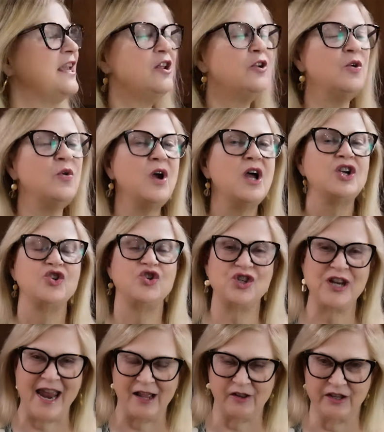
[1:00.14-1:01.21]
Keto
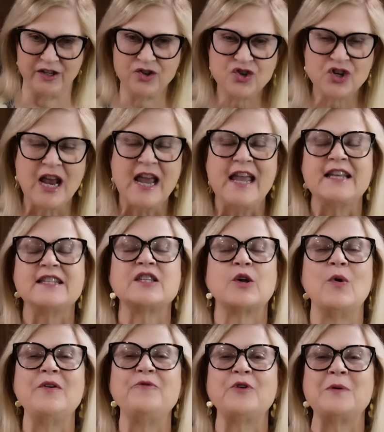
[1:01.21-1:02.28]
challenge. It's
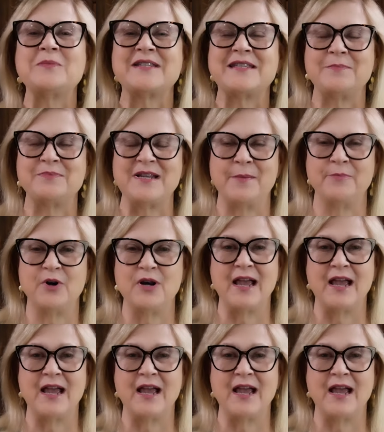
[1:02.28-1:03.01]
going from September